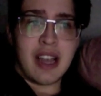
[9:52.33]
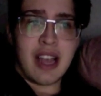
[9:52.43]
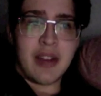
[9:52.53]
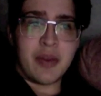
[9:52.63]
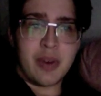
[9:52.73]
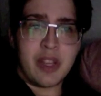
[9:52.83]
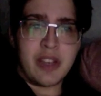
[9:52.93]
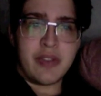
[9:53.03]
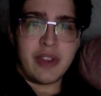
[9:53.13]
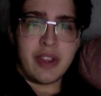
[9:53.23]
and really
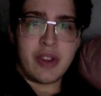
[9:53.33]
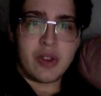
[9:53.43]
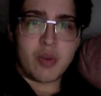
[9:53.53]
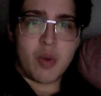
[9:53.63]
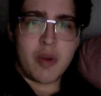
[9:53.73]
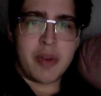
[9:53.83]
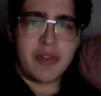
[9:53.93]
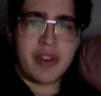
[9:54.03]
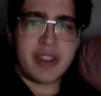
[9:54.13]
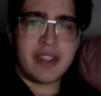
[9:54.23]
feel those warm and
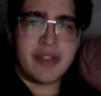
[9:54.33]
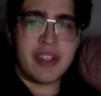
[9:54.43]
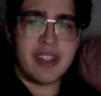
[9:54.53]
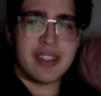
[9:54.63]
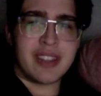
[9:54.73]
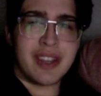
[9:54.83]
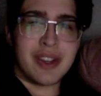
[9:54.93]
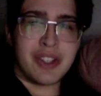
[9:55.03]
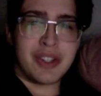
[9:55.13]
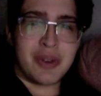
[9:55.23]
fuzzy feelings, like you're
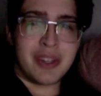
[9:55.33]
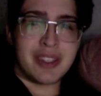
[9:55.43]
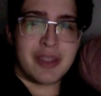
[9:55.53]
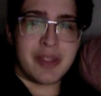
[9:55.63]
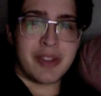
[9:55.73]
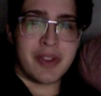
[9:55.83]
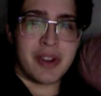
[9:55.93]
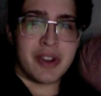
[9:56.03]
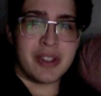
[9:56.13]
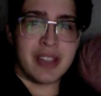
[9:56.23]
doing something for
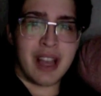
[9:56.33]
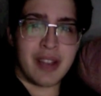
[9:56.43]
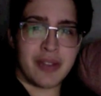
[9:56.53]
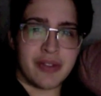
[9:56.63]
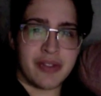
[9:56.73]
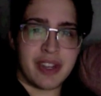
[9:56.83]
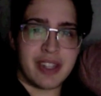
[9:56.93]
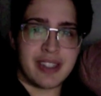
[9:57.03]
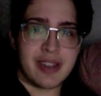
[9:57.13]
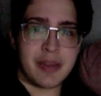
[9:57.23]
yourself and
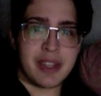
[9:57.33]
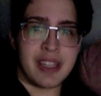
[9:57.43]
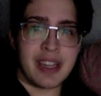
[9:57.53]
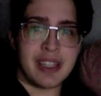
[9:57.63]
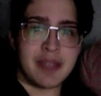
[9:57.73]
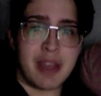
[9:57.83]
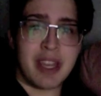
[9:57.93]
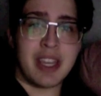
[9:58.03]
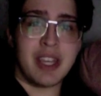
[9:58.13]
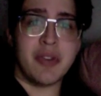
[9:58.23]
something that is
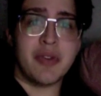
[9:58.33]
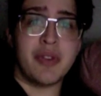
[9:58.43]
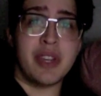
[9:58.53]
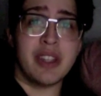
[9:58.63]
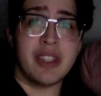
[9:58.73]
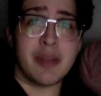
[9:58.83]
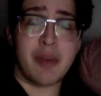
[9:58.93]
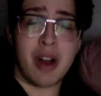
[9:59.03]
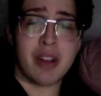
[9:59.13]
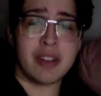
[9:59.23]
making you feel in a
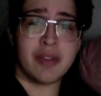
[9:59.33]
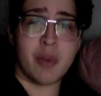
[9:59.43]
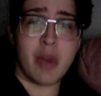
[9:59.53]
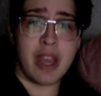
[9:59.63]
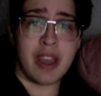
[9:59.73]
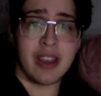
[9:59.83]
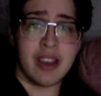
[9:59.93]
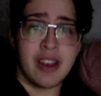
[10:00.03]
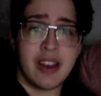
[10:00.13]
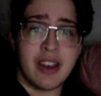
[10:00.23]
positive way.
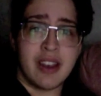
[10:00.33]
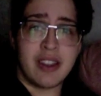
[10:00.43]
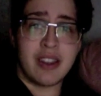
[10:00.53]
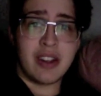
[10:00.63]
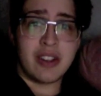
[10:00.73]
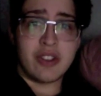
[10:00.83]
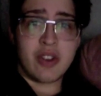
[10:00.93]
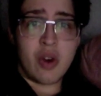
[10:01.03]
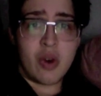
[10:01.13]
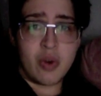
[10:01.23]
There's
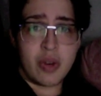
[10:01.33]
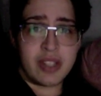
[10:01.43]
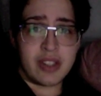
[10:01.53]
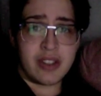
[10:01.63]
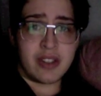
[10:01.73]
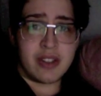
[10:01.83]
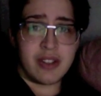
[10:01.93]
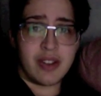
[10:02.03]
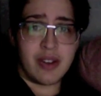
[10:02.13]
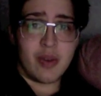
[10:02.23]
no reason
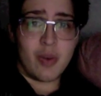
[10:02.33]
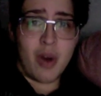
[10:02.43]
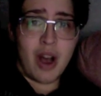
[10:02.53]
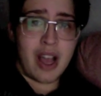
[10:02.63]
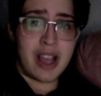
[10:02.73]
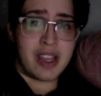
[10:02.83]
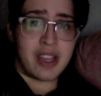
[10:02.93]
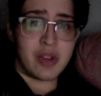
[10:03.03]
why you